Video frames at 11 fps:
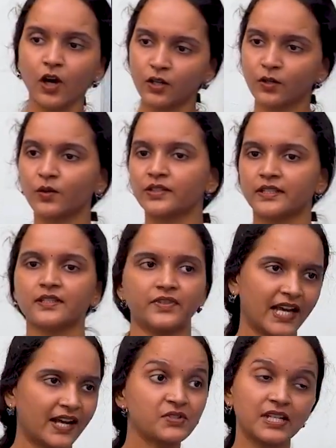all know this. We
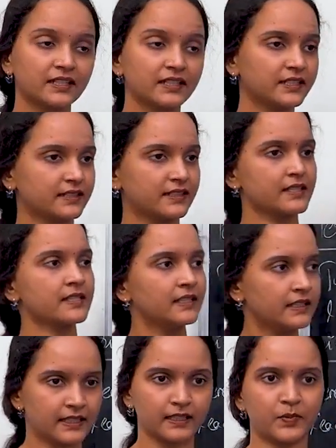have studied this
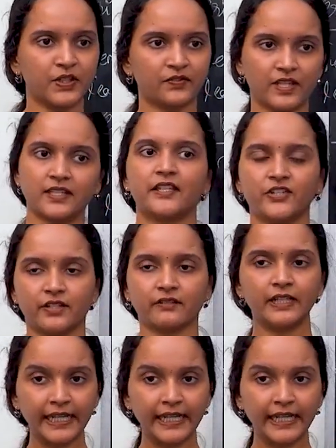till the previous session.